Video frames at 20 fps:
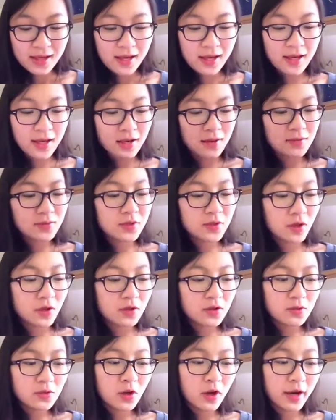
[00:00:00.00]

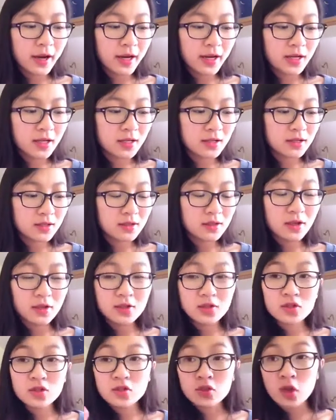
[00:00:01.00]
Don't try
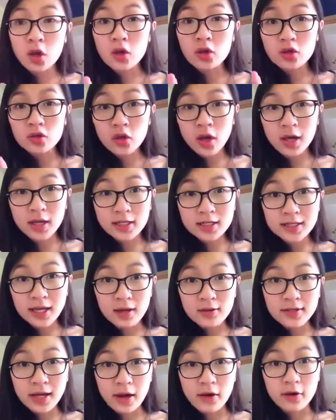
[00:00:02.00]
and
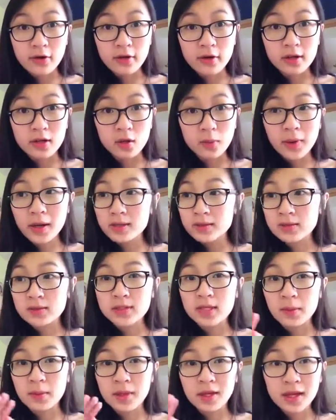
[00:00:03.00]
sound arrogant in your personal
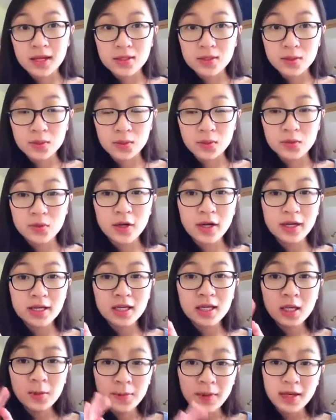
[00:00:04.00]
statement at all. Try and
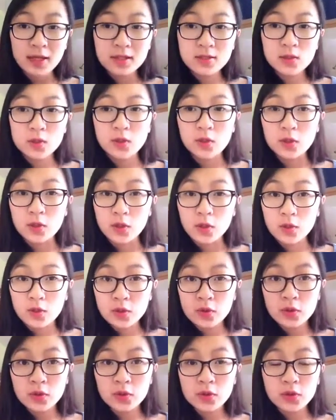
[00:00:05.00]
keep it sort of
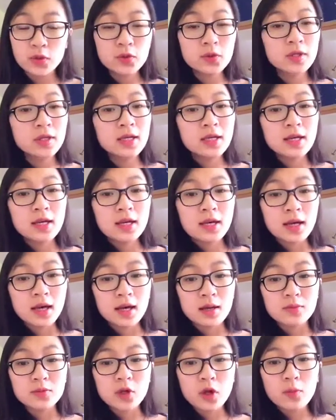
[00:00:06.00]
neutral.
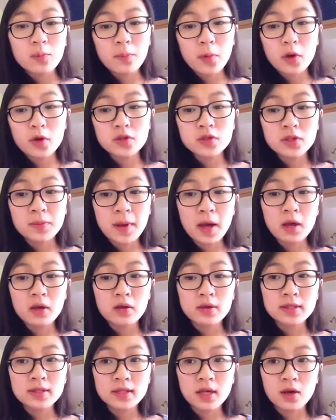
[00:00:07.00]
Don't boast about
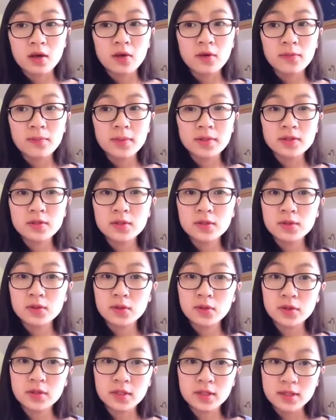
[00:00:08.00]
yourself, but just
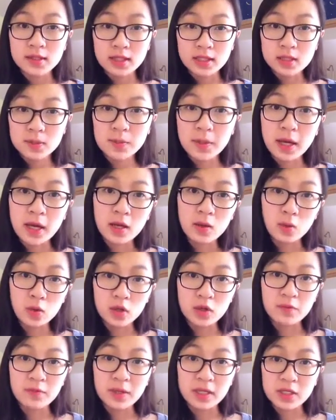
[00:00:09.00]
sort of just explain what
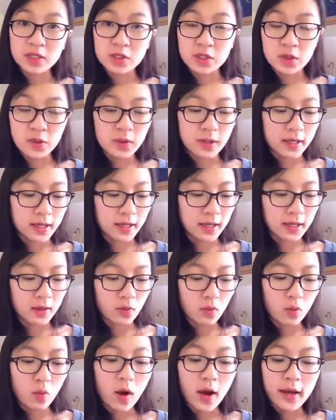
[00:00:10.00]
you've been doing and
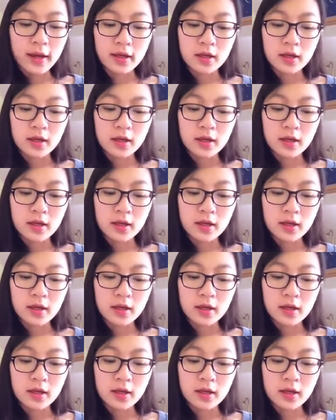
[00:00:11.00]
why